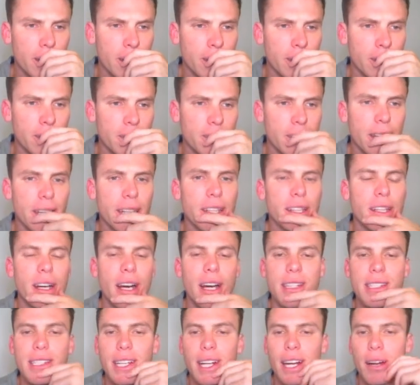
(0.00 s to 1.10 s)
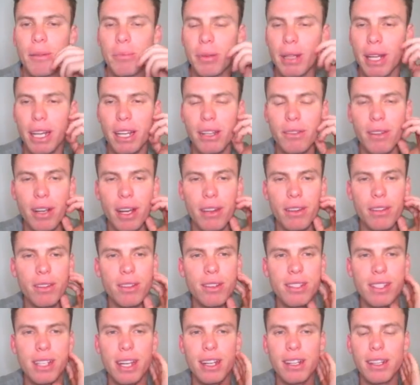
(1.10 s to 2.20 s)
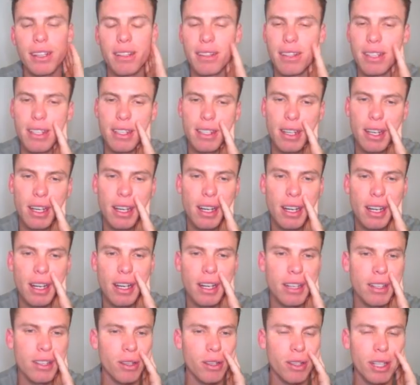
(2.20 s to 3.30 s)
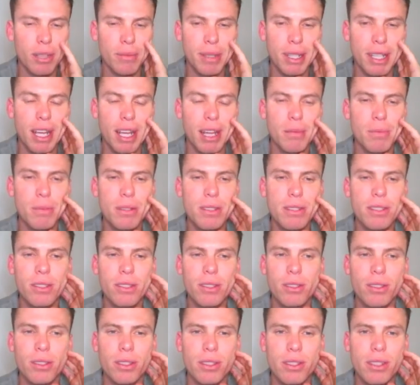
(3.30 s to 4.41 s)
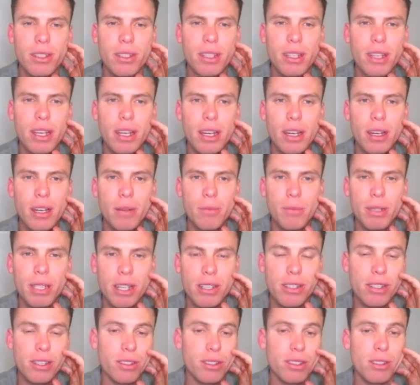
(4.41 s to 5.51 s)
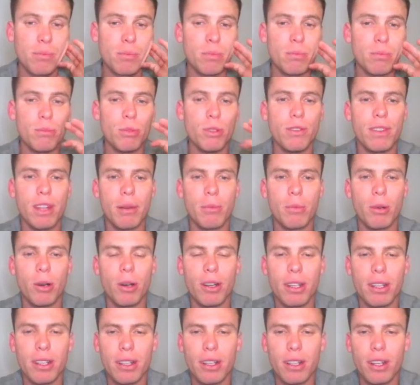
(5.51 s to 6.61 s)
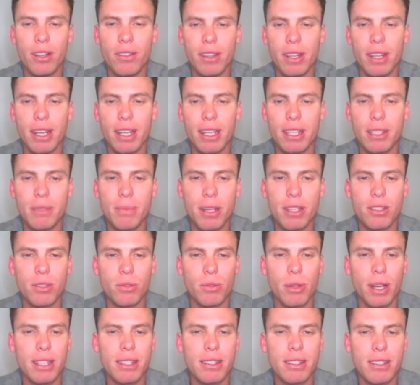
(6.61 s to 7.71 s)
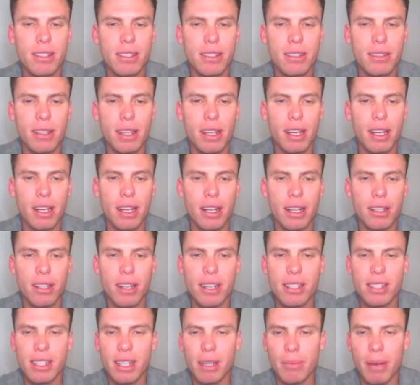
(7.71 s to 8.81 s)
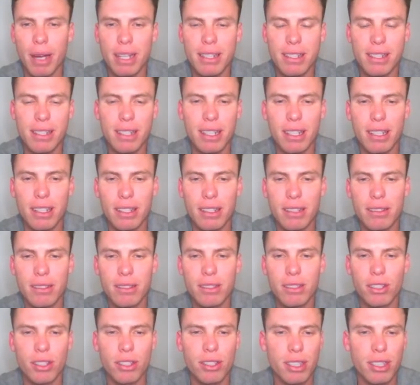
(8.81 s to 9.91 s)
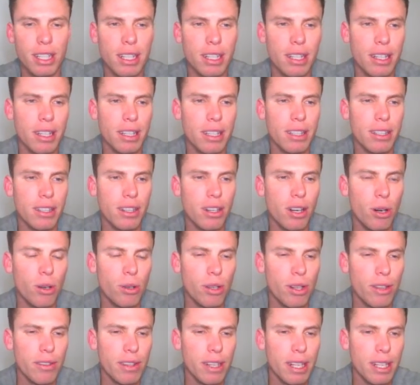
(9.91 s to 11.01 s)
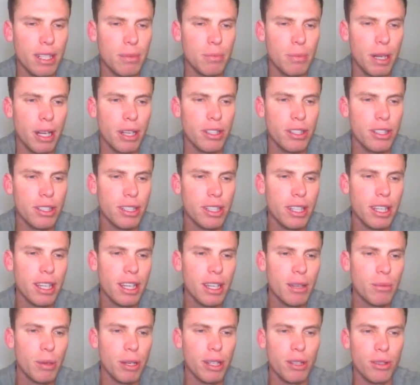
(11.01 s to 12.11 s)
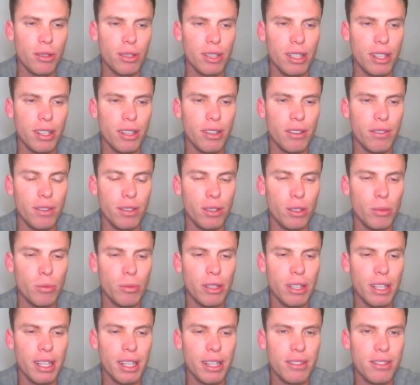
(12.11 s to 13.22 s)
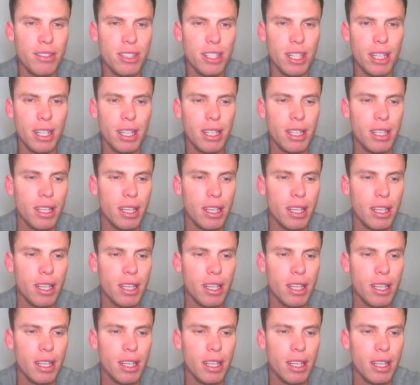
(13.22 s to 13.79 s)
so any of the guys that aren't playing in round 13 and you think are not going to be keepers, you could potentially look to move them on over the next bunch of weeks. Uh, guys like Max King, Josh King, I think you can hold over the next bunch. Pretty cool you got Nofoaluma in there. That was cheeky.